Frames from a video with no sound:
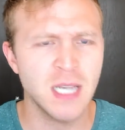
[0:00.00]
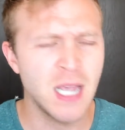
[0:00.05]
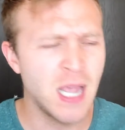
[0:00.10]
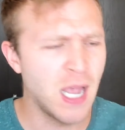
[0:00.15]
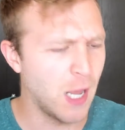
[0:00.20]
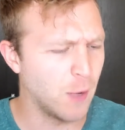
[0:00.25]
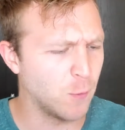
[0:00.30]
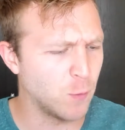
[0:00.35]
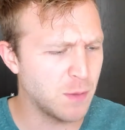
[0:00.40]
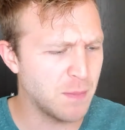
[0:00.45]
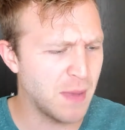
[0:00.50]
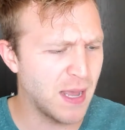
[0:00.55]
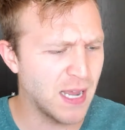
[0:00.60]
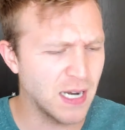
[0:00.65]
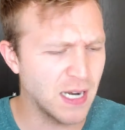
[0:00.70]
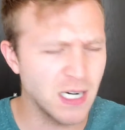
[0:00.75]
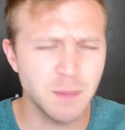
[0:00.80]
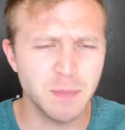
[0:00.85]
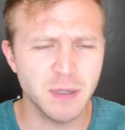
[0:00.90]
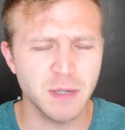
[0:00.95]
and we may end
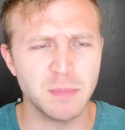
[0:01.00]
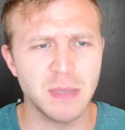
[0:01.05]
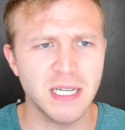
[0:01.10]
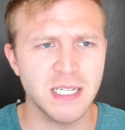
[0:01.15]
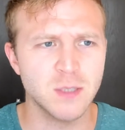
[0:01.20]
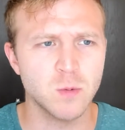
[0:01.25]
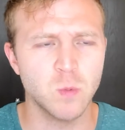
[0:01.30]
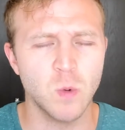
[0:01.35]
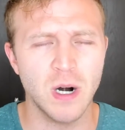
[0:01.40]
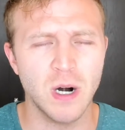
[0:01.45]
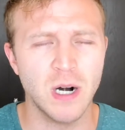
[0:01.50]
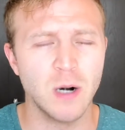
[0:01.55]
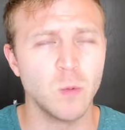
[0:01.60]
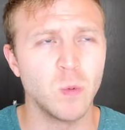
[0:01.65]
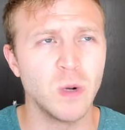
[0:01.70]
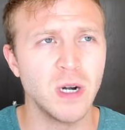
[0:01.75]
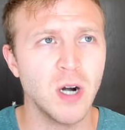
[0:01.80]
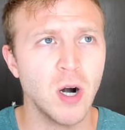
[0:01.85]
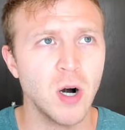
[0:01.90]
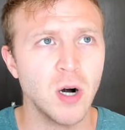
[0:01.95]
up in a place where
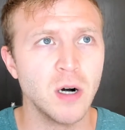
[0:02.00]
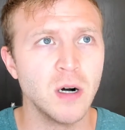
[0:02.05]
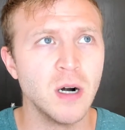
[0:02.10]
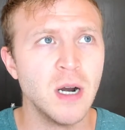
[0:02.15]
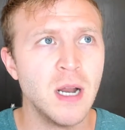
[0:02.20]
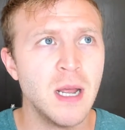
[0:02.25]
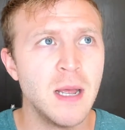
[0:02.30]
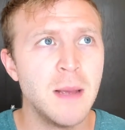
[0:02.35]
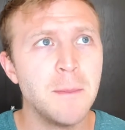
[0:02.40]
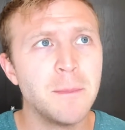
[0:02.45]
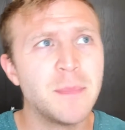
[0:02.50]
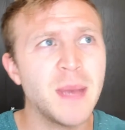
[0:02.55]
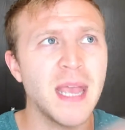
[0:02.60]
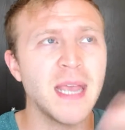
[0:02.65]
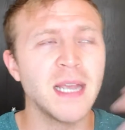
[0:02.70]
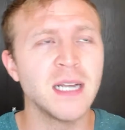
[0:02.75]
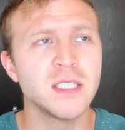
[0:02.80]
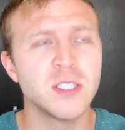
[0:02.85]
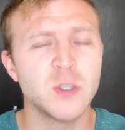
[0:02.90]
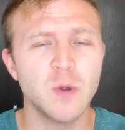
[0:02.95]
we are
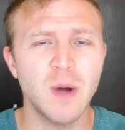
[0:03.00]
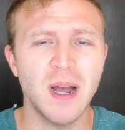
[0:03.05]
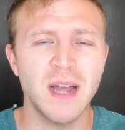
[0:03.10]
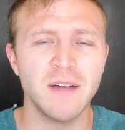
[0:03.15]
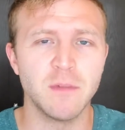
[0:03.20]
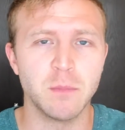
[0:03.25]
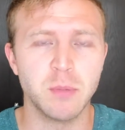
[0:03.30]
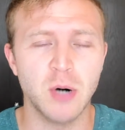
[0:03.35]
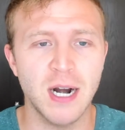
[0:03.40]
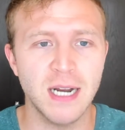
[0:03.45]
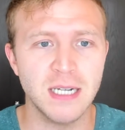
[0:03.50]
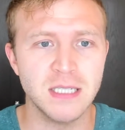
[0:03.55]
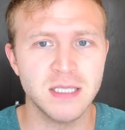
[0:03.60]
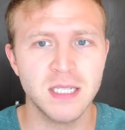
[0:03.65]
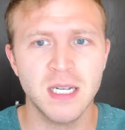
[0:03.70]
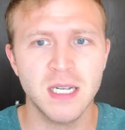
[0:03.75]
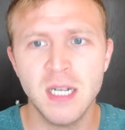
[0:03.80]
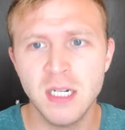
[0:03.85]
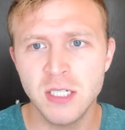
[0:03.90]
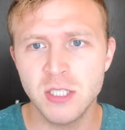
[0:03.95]
paying too high of a price
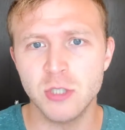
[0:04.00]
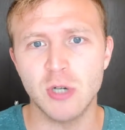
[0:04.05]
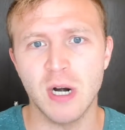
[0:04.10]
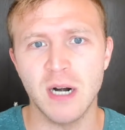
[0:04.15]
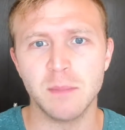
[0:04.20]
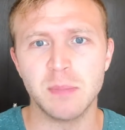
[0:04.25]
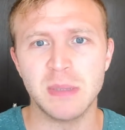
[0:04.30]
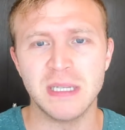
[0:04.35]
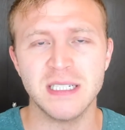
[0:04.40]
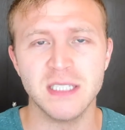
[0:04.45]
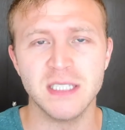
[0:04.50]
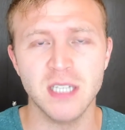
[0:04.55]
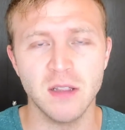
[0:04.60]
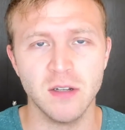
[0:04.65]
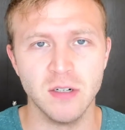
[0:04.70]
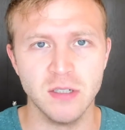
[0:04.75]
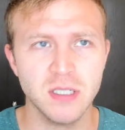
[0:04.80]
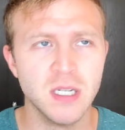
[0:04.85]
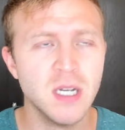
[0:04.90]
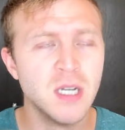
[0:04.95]
to try to please
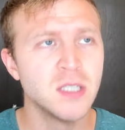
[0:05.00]
others.